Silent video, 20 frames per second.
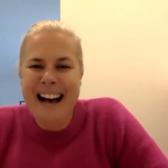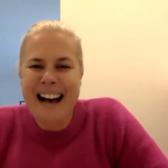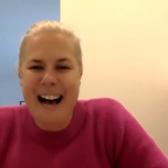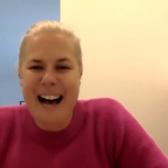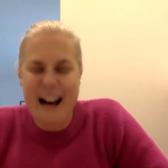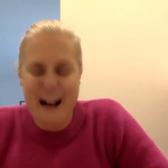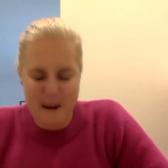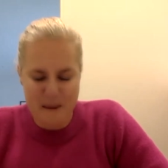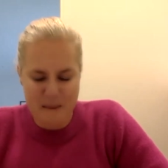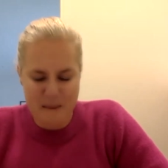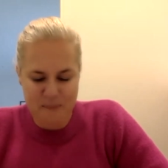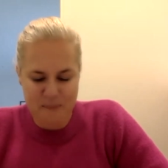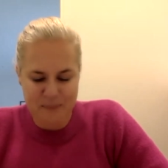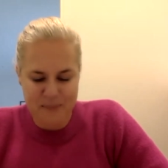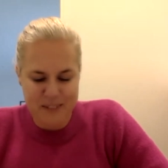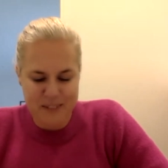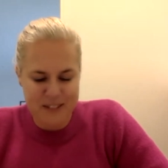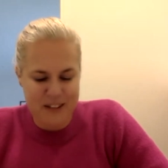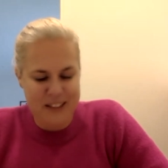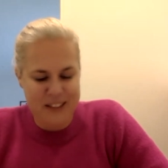
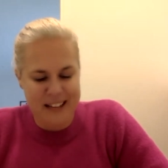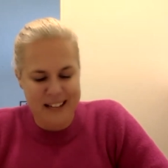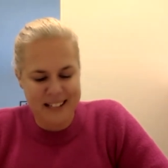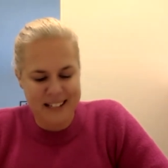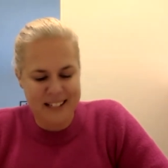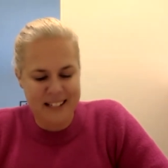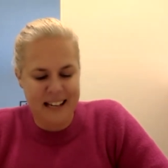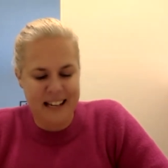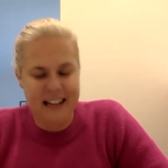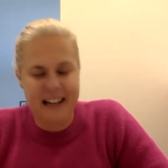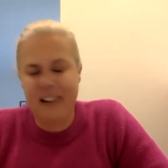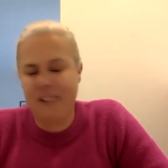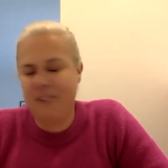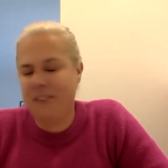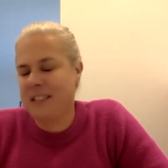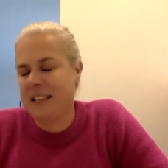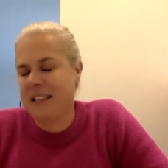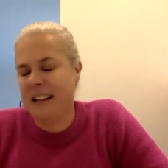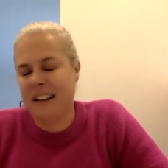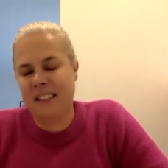So thanks again, and if
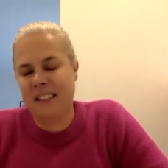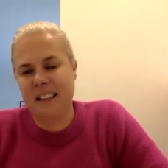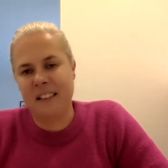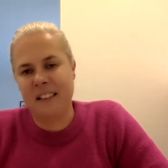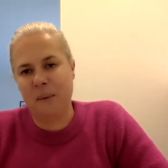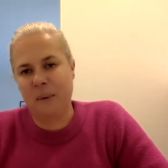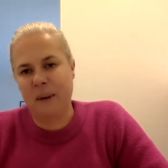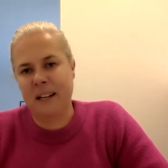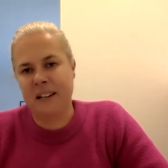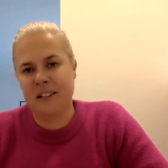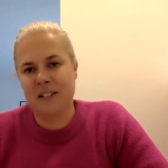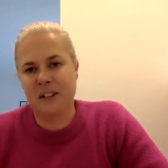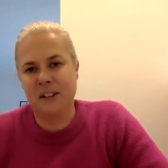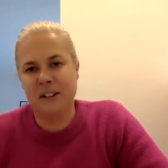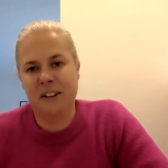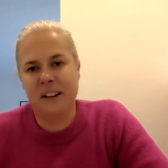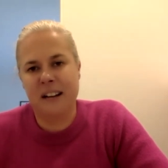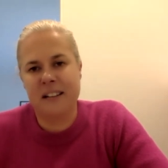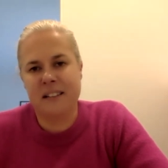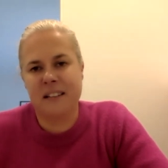there's anything that we can
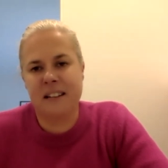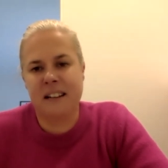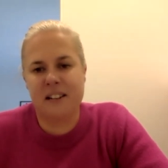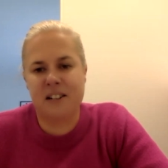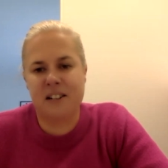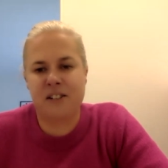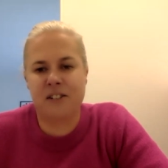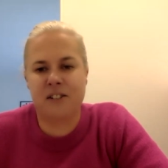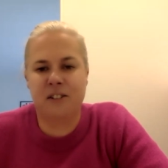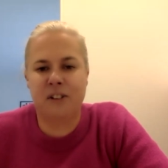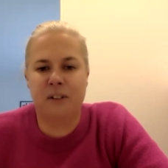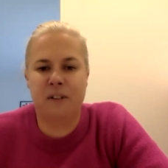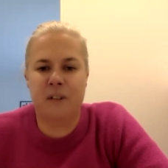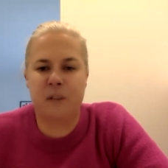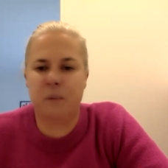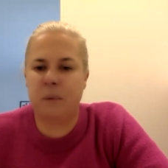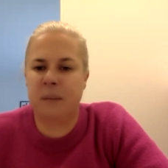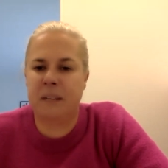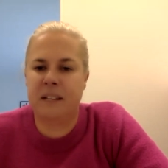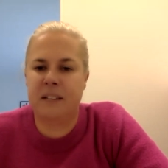do as a national
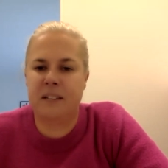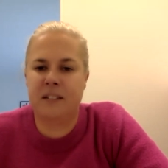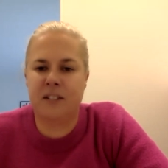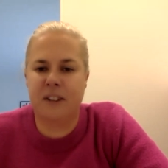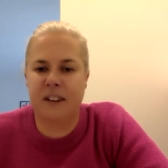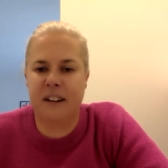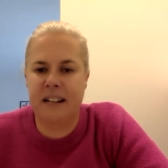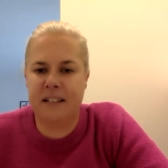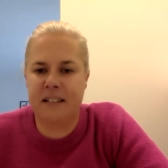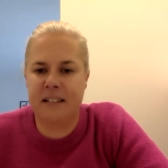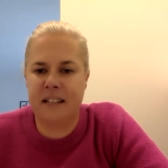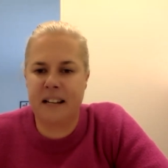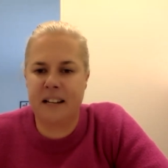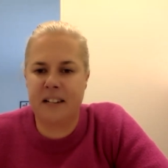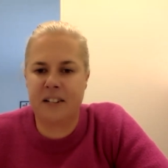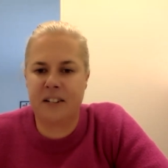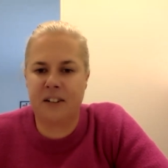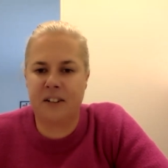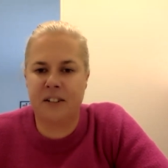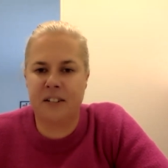office, please don't hesitate
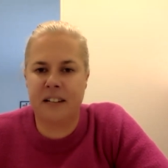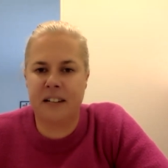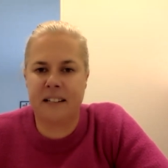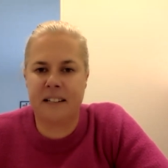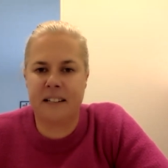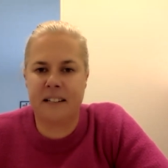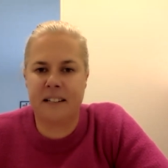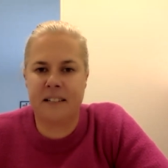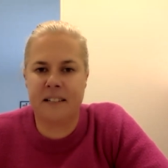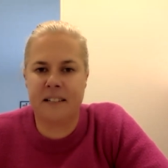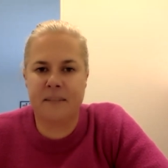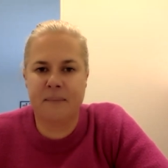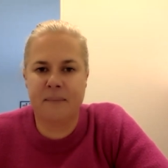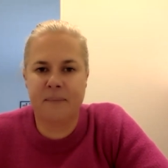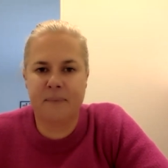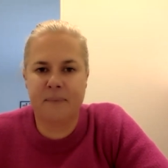to contact us.